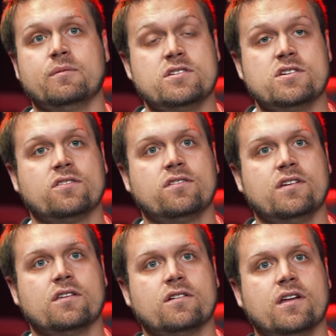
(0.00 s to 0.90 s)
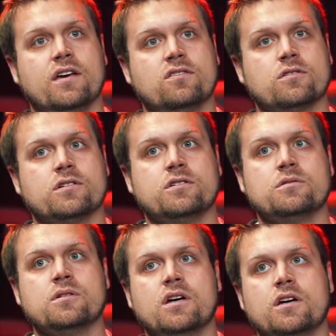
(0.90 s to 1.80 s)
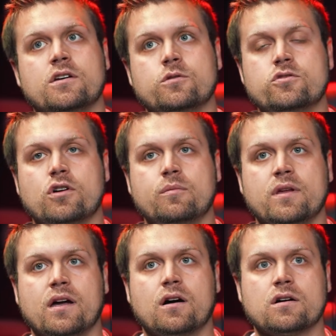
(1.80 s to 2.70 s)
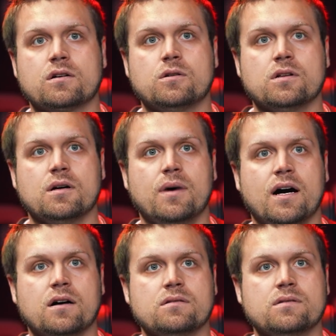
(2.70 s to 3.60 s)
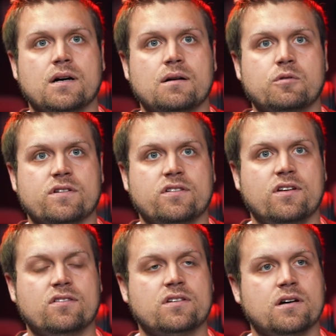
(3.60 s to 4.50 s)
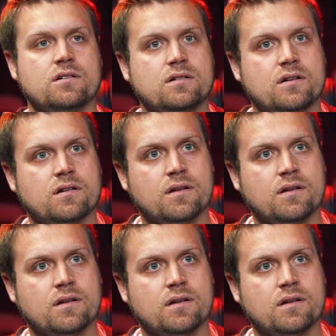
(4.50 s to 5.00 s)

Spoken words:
I mean, just the other day, Soren, you showed me that article about, was it Cisco?